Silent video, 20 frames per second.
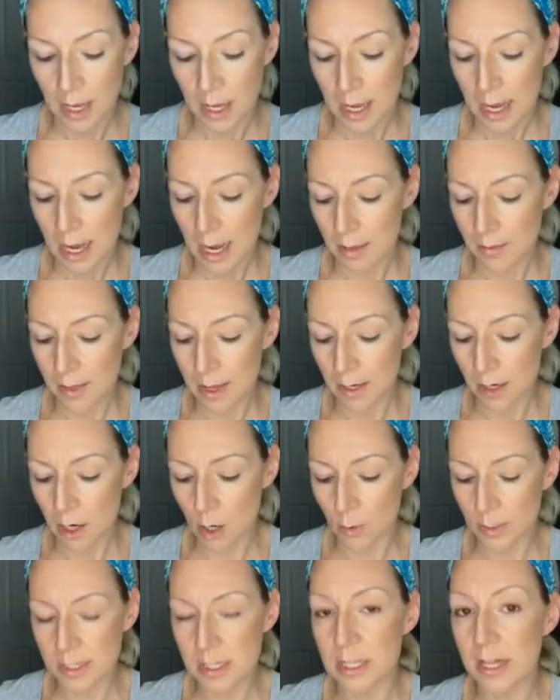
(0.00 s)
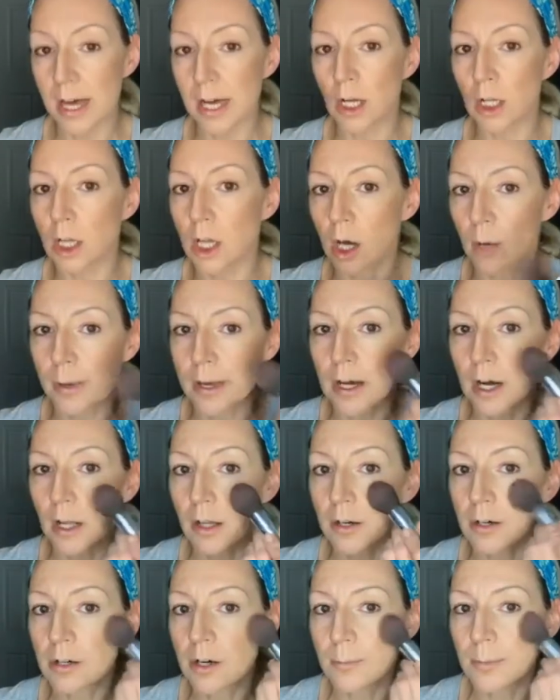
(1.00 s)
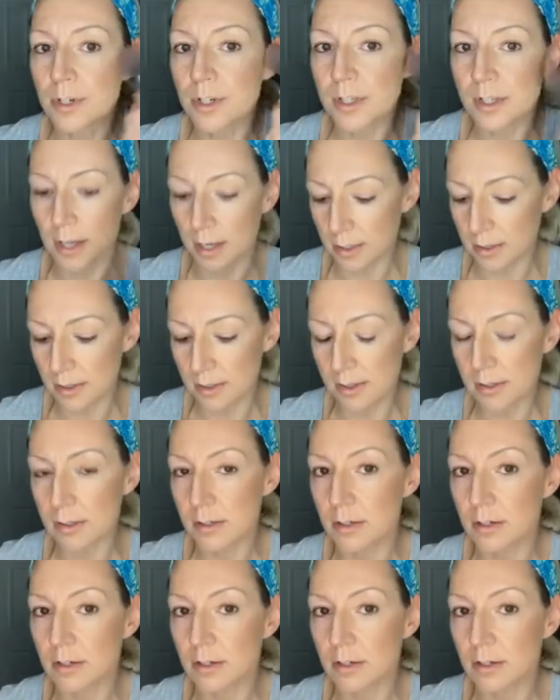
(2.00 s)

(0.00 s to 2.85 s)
And then go into that glowy color, number 6.